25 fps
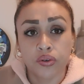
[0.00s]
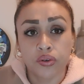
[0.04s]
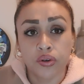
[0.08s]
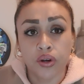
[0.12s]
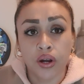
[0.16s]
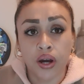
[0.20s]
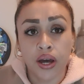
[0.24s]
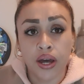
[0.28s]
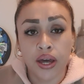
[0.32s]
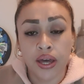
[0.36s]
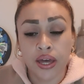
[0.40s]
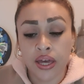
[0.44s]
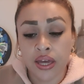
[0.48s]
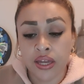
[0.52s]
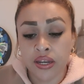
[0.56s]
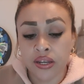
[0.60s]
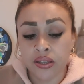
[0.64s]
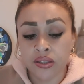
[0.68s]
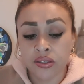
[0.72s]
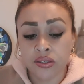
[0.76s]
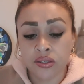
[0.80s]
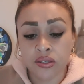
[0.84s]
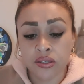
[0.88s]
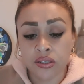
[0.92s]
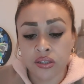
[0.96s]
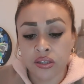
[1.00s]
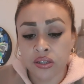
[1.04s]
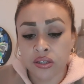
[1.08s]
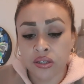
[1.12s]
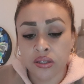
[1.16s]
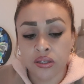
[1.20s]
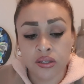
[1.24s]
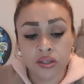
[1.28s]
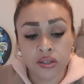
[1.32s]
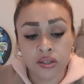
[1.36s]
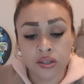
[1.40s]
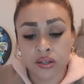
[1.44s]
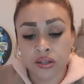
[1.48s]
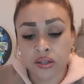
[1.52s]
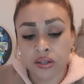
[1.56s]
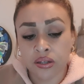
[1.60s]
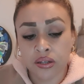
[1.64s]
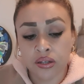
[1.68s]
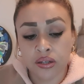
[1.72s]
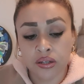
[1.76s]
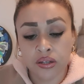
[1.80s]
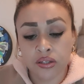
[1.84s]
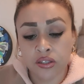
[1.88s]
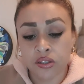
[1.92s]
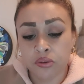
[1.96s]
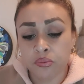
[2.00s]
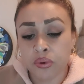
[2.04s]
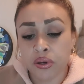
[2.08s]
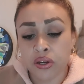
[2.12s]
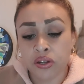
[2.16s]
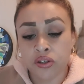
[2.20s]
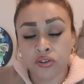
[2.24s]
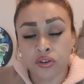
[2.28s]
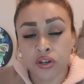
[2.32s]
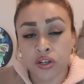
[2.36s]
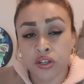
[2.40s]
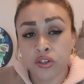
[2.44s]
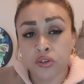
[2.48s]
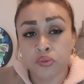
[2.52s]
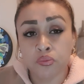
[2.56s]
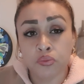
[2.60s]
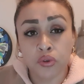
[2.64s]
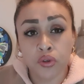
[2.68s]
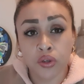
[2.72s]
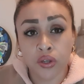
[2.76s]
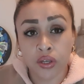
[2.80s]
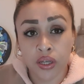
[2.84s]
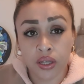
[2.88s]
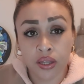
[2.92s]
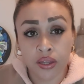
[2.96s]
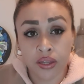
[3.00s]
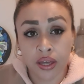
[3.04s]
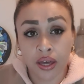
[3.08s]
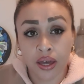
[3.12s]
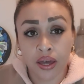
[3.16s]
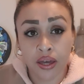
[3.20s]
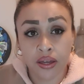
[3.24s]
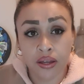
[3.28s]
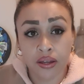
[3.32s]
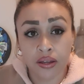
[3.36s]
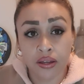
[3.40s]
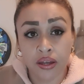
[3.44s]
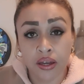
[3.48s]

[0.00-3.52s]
right? And it's, eh, it's about transmuting that